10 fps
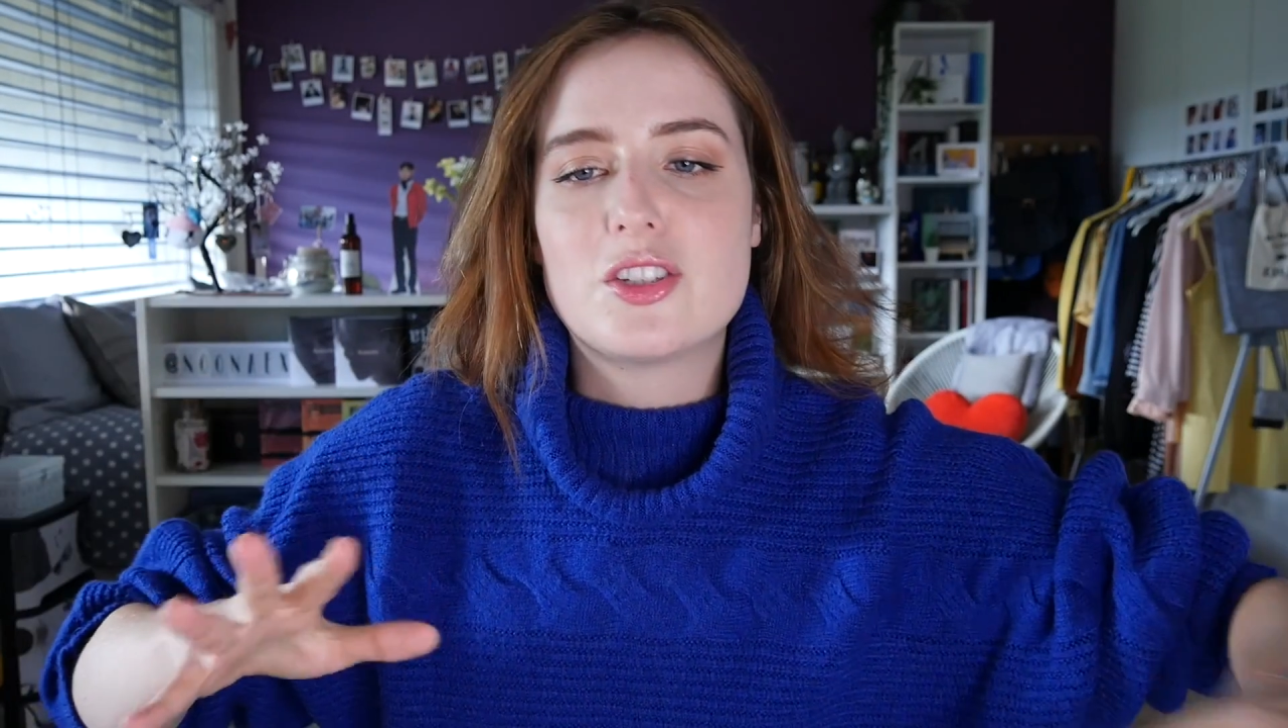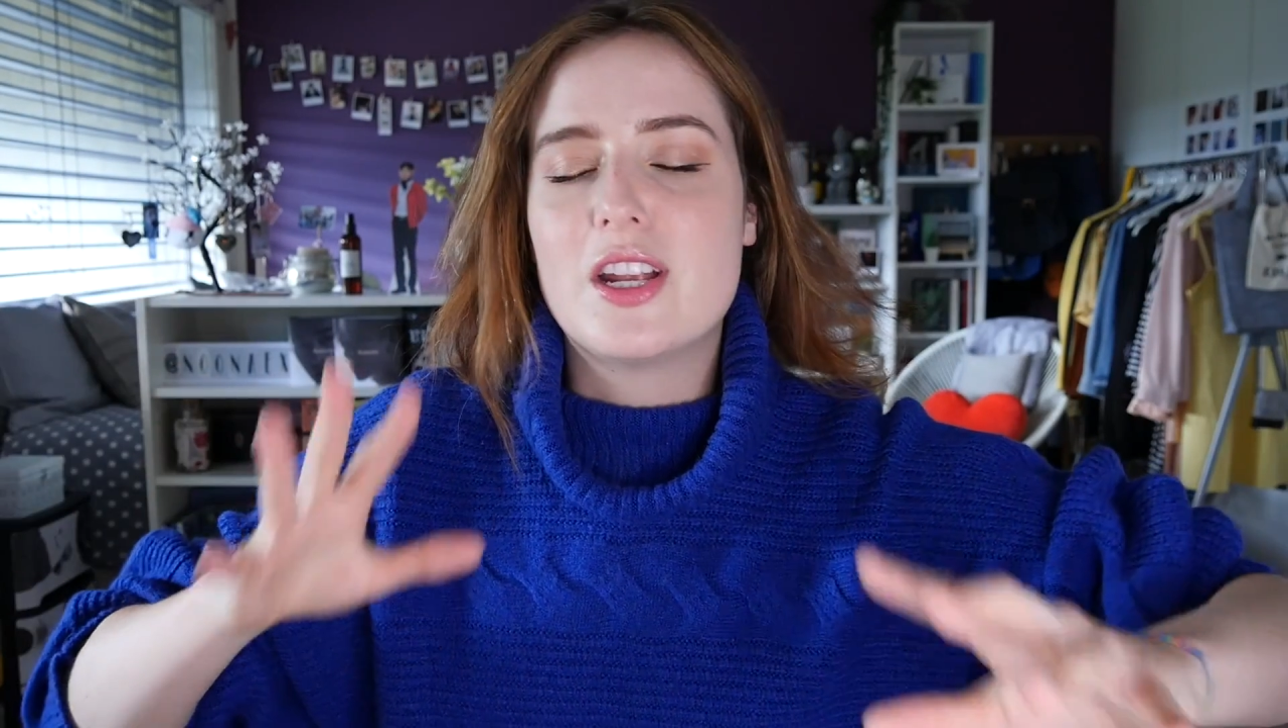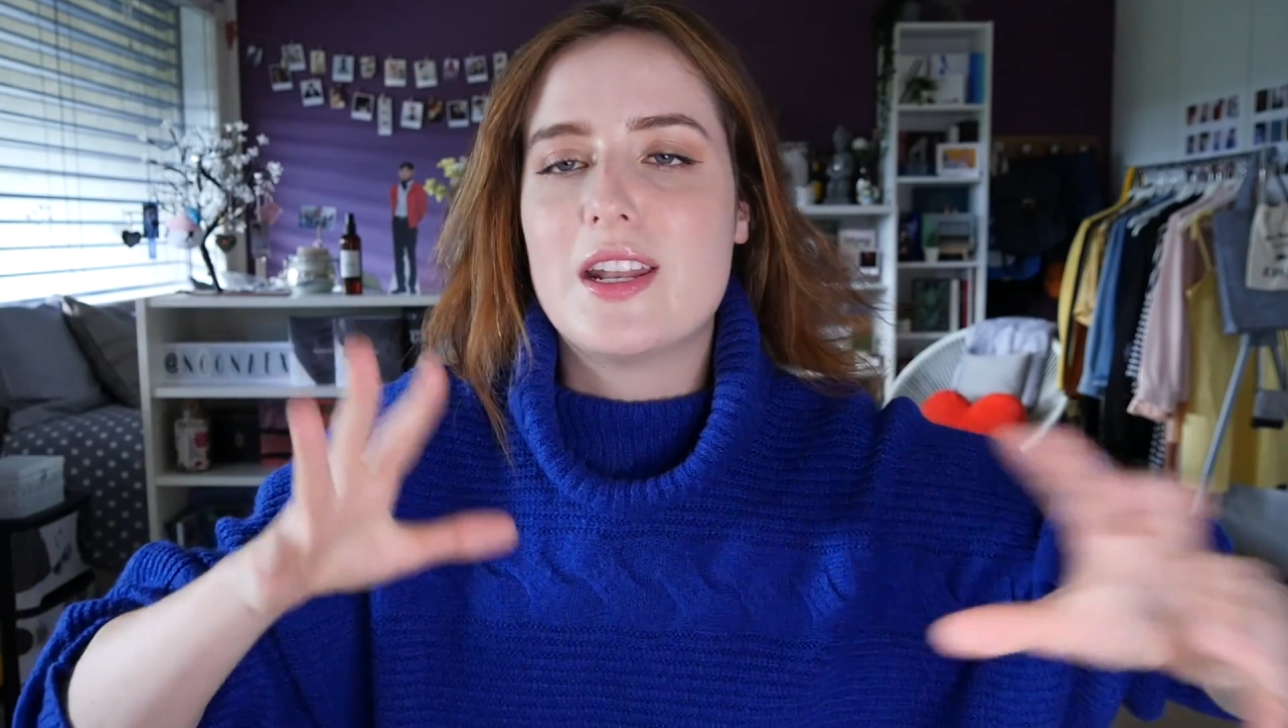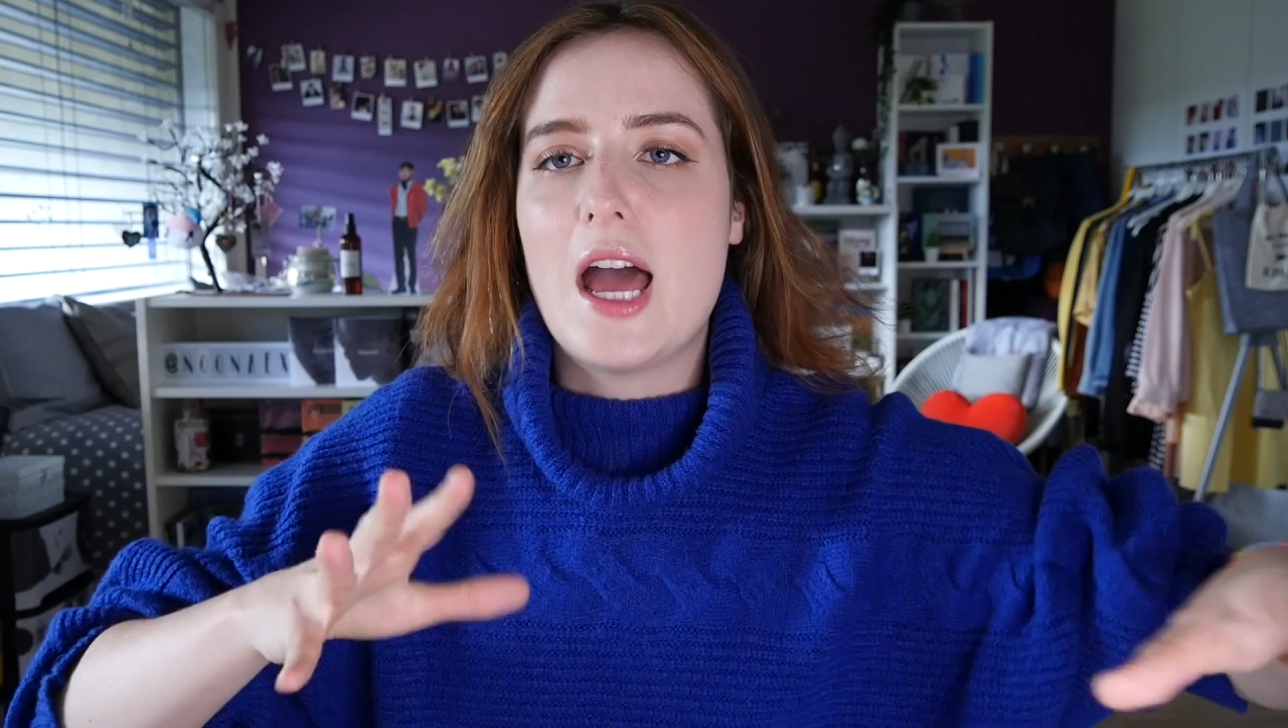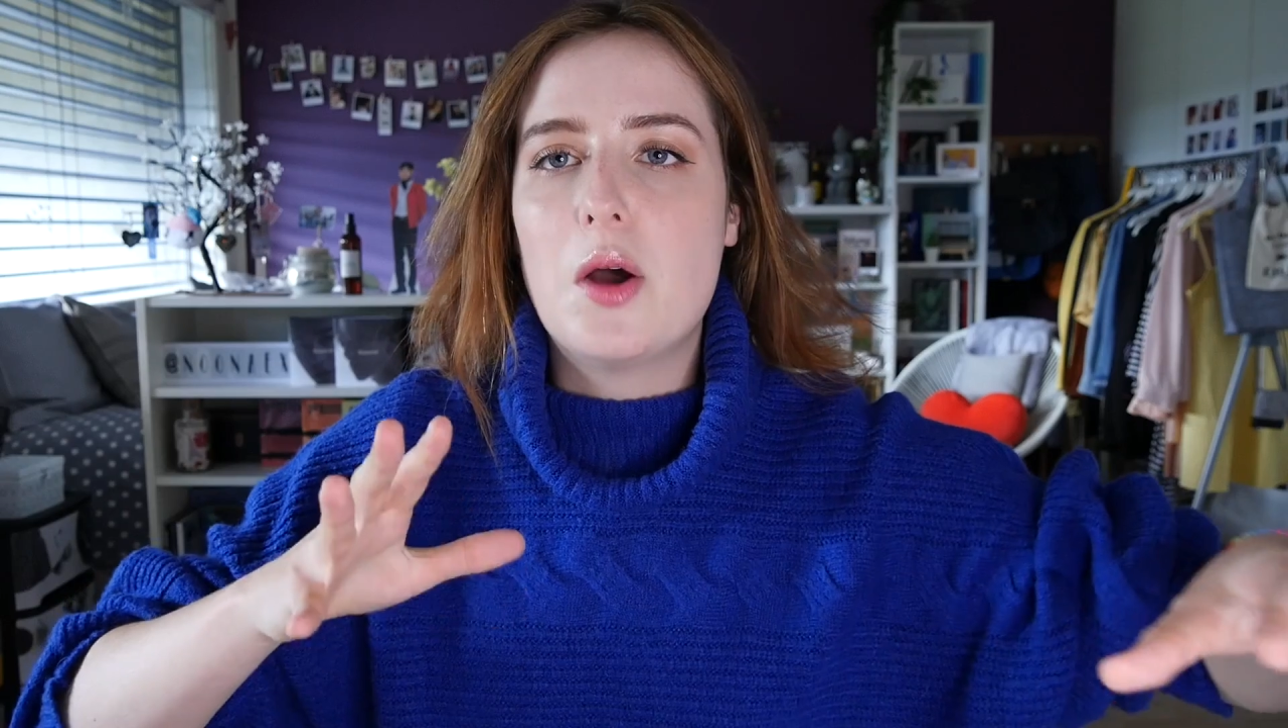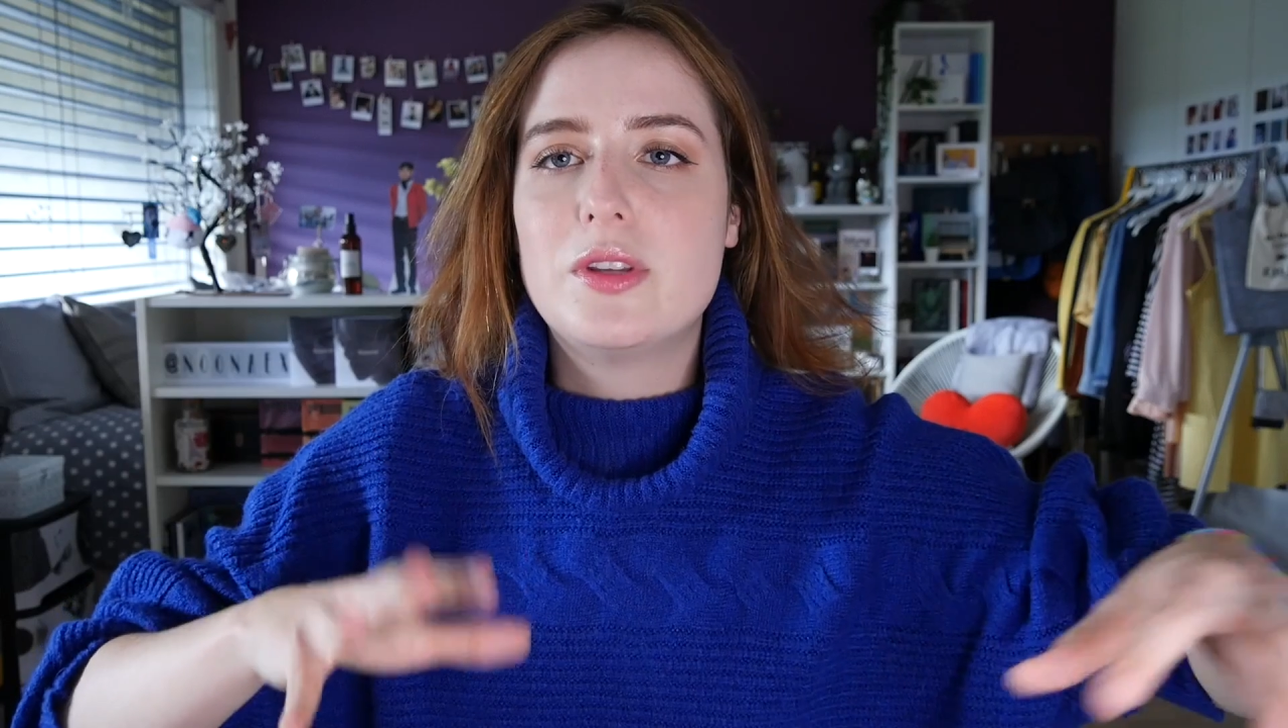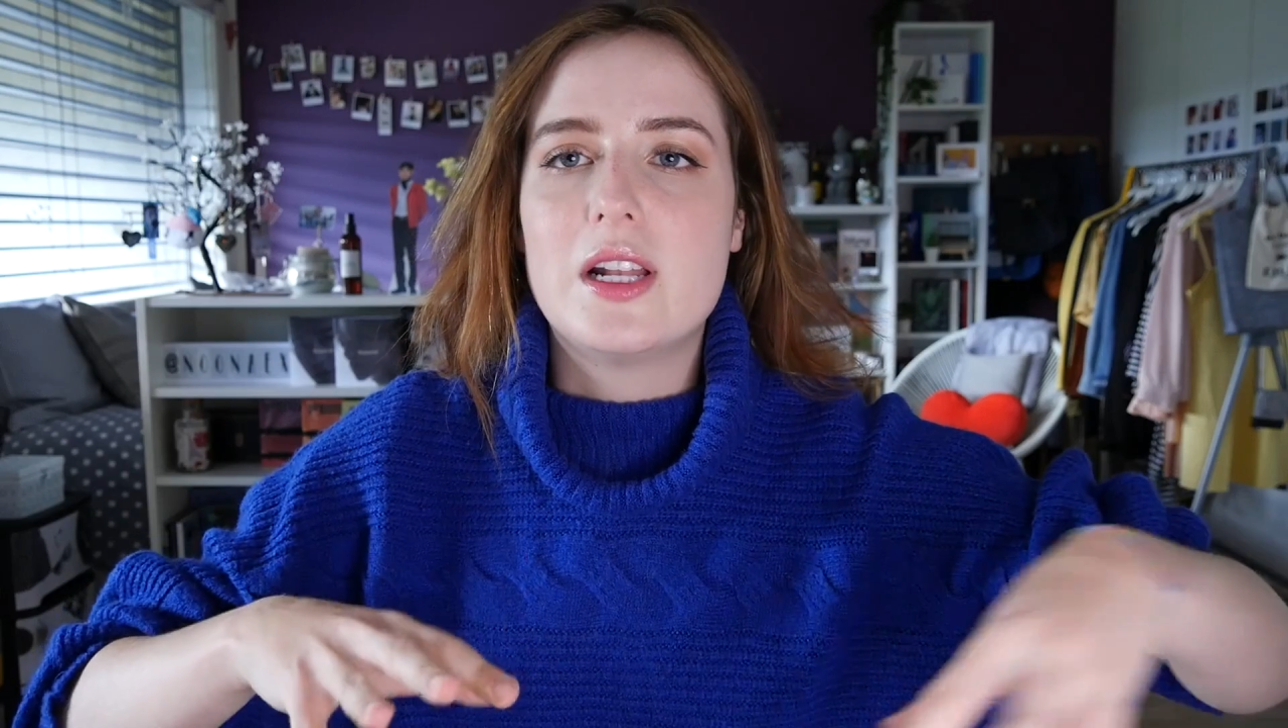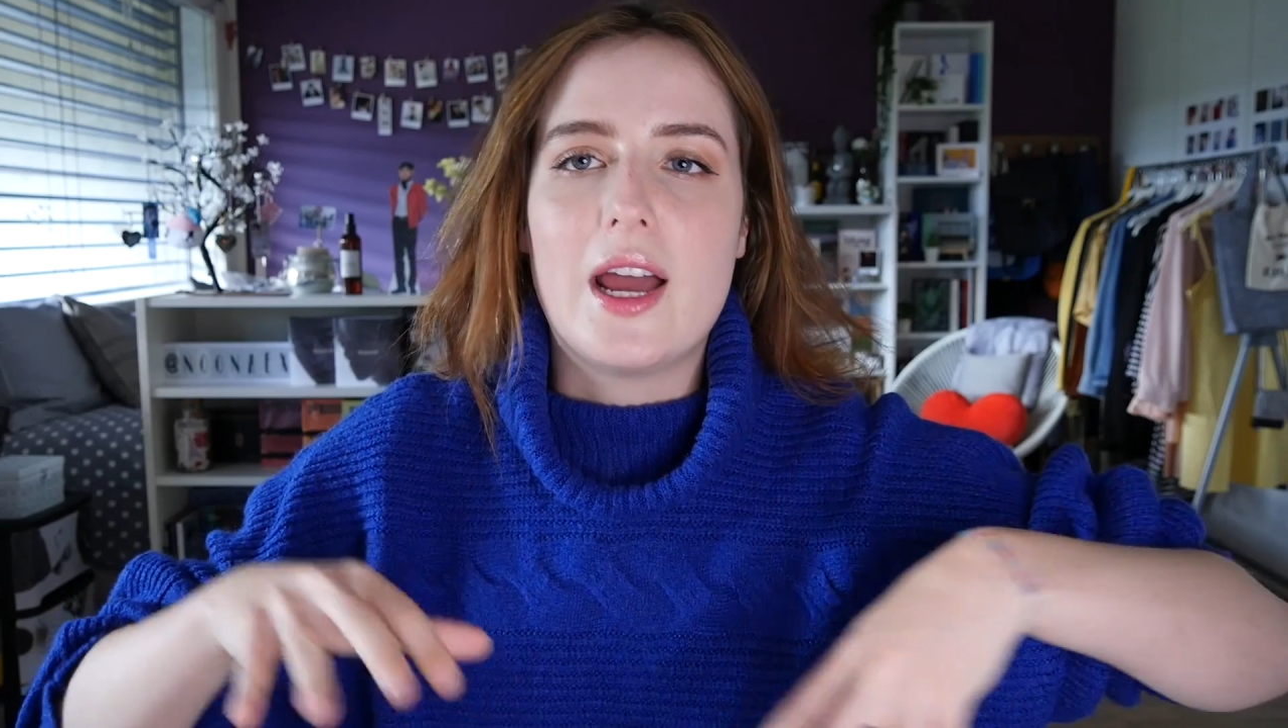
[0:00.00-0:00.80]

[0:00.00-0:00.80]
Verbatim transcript: and now they're